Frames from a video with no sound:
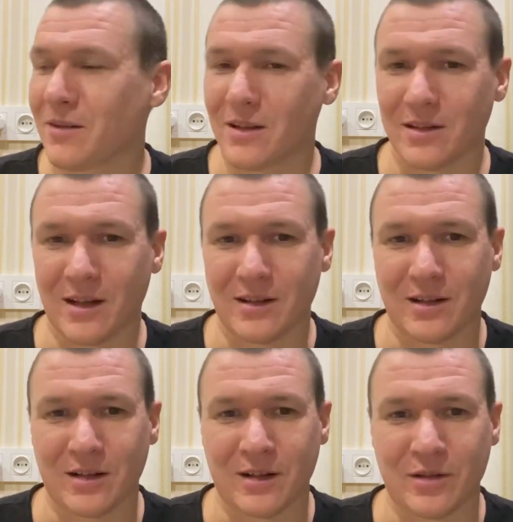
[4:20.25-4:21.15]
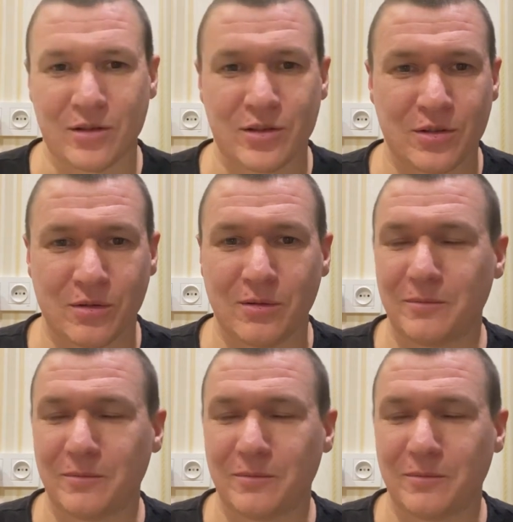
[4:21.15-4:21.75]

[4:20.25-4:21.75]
and your soul.